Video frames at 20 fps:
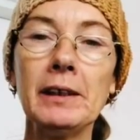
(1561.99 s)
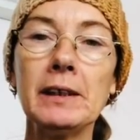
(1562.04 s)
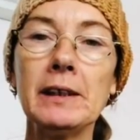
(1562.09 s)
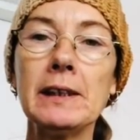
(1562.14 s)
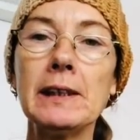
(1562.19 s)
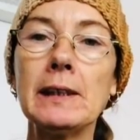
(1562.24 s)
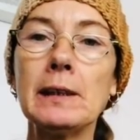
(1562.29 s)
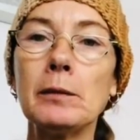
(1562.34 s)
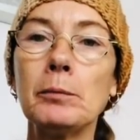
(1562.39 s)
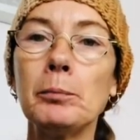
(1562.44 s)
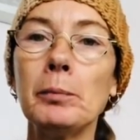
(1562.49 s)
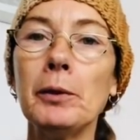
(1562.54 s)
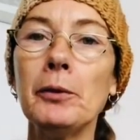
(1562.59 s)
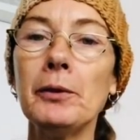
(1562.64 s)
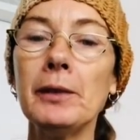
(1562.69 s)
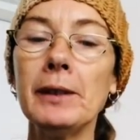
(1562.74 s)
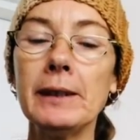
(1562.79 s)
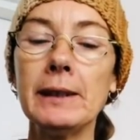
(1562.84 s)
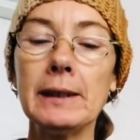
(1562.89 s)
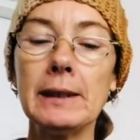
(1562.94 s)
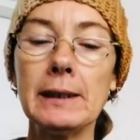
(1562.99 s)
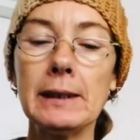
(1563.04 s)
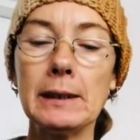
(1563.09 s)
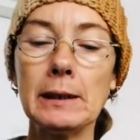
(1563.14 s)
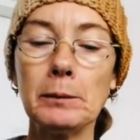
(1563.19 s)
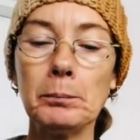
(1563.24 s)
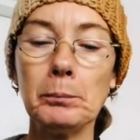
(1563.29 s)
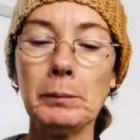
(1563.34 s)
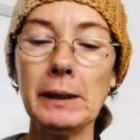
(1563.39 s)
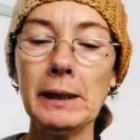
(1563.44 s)
and spirit
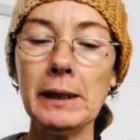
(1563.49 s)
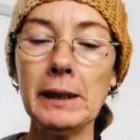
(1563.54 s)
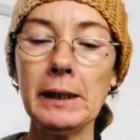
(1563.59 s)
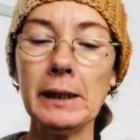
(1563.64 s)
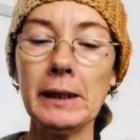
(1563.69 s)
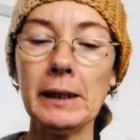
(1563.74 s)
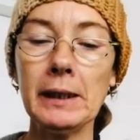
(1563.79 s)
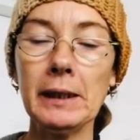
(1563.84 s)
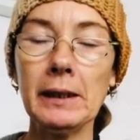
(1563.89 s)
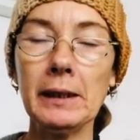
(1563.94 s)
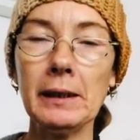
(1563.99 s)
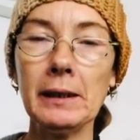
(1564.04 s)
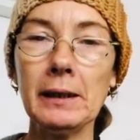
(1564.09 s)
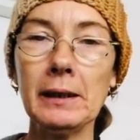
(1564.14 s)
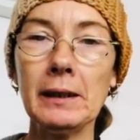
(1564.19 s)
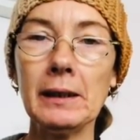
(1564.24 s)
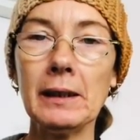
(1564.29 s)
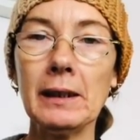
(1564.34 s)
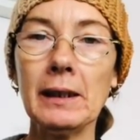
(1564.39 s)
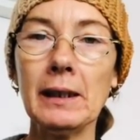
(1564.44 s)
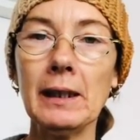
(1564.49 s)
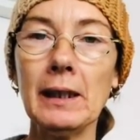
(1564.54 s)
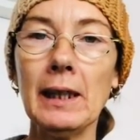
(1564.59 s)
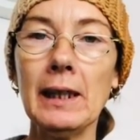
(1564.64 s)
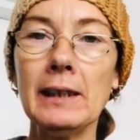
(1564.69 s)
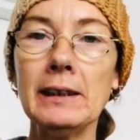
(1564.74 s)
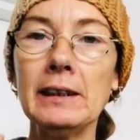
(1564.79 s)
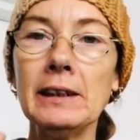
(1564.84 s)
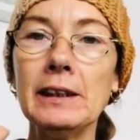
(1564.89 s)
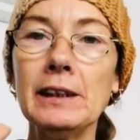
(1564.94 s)
speaking
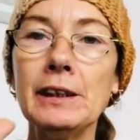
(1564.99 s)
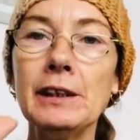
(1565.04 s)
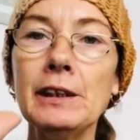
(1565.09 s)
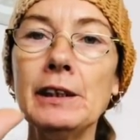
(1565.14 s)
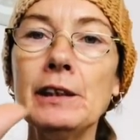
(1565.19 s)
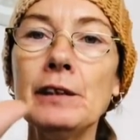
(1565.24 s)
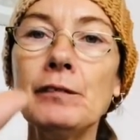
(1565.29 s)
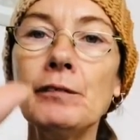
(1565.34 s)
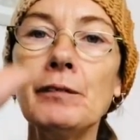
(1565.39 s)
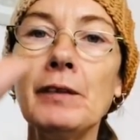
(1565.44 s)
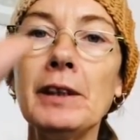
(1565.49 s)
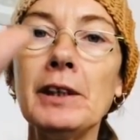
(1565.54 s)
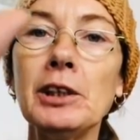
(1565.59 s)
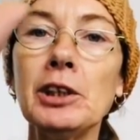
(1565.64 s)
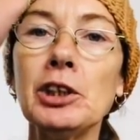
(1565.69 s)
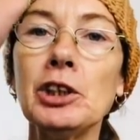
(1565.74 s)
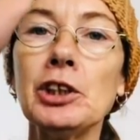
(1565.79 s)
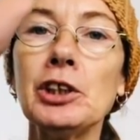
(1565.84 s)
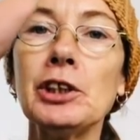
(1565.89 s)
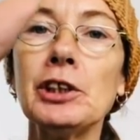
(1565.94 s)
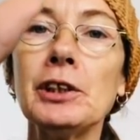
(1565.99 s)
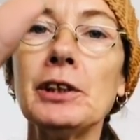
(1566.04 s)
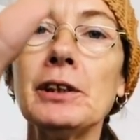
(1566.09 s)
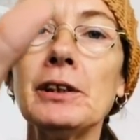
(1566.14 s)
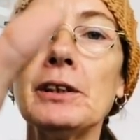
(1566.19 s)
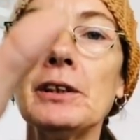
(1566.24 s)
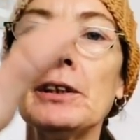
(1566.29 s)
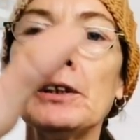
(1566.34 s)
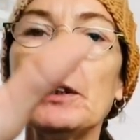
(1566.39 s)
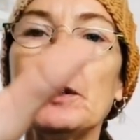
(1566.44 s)
and intervention.
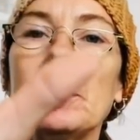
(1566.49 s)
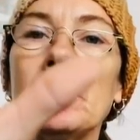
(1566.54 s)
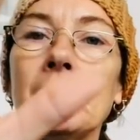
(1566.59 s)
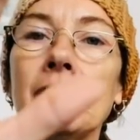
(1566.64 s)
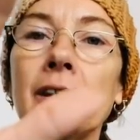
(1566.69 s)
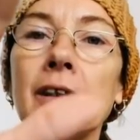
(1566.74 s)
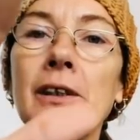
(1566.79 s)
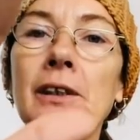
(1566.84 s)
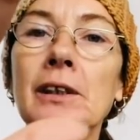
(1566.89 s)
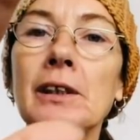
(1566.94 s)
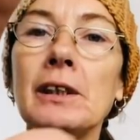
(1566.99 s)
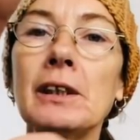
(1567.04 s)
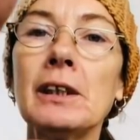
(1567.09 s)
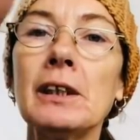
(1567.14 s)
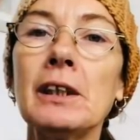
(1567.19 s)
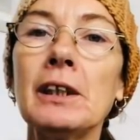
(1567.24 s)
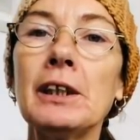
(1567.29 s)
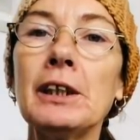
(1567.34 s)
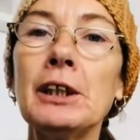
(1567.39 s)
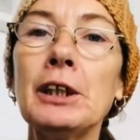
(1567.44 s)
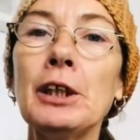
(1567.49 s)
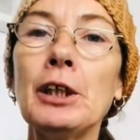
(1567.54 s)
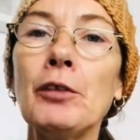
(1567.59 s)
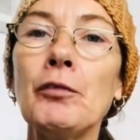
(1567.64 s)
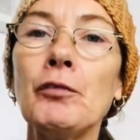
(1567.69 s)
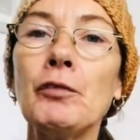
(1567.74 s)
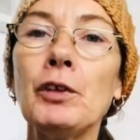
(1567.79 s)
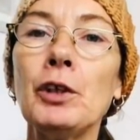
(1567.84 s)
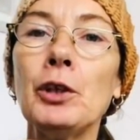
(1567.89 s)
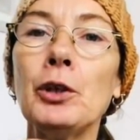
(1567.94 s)

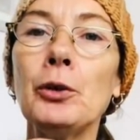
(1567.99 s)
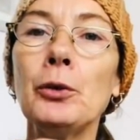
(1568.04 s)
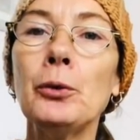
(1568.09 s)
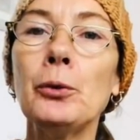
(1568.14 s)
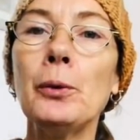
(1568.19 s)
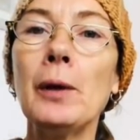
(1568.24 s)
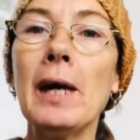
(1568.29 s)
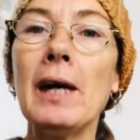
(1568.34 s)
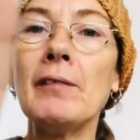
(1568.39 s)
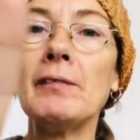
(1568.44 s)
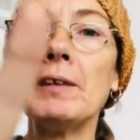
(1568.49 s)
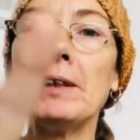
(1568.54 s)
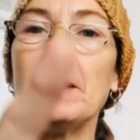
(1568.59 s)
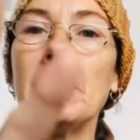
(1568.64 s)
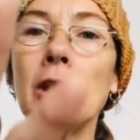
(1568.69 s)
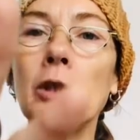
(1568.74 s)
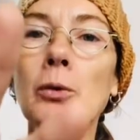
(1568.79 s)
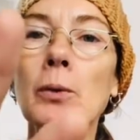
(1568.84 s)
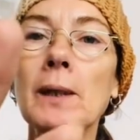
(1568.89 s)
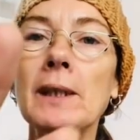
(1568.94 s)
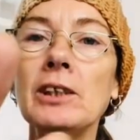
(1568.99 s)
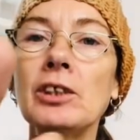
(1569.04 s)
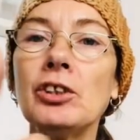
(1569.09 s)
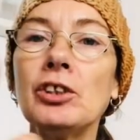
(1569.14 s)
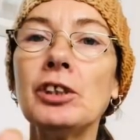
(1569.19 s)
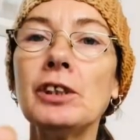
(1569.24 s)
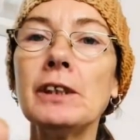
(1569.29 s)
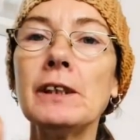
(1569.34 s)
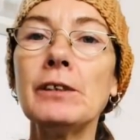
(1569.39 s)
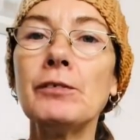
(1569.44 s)
If you have any
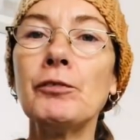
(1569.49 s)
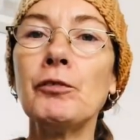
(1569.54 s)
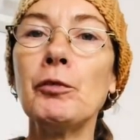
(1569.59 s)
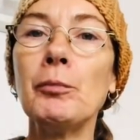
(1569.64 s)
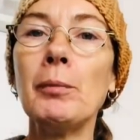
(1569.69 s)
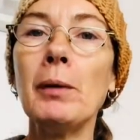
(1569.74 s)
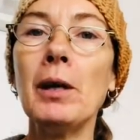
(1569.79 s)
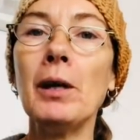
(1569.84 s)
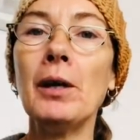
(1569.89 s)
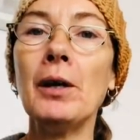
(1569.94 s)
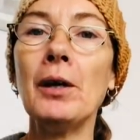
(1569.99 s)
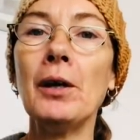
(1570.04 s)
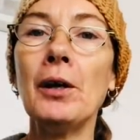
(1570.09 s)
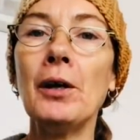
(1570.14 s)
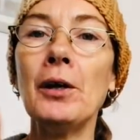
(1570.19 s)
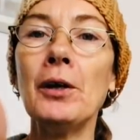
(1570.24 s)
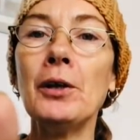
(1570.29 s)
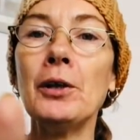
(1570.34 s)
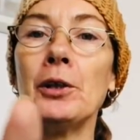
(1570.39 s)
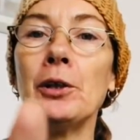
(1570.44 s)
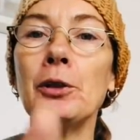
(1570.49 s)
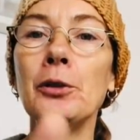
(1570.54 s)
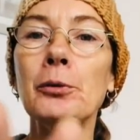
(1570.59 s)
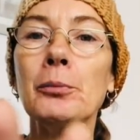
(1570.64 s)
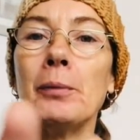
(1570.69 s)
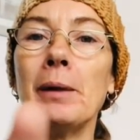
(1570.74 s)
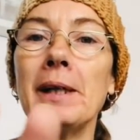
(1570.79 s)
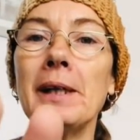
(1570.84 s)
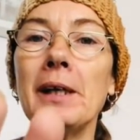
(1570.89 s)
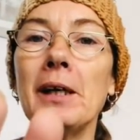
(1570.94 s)
questions from her, you
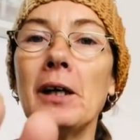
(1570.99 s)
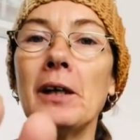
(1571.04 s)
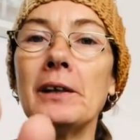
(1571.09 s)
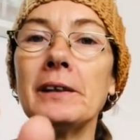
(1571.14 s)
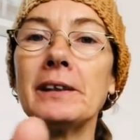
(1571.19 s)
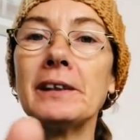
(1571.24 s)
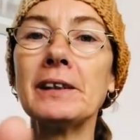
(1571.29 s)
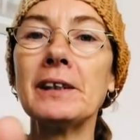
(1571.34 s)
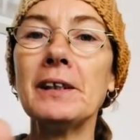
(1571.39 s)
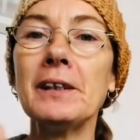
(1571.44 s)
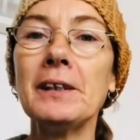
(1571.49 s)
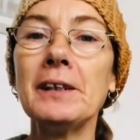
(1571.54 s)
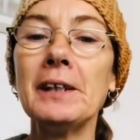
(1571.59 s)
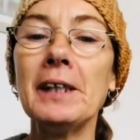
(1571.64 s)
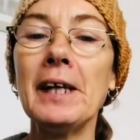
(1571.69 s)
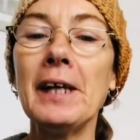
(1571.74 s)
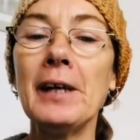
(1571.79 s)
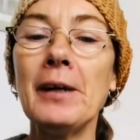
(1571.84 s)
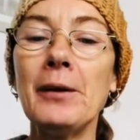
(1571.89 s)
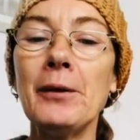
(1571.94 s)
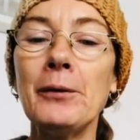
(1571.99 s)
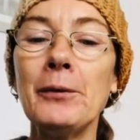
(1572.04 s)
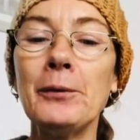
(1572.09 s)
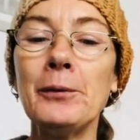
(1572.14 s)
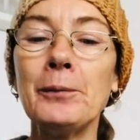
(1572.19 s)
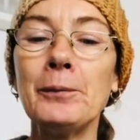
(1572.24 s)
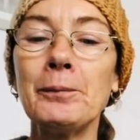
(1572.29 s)
may ask her now.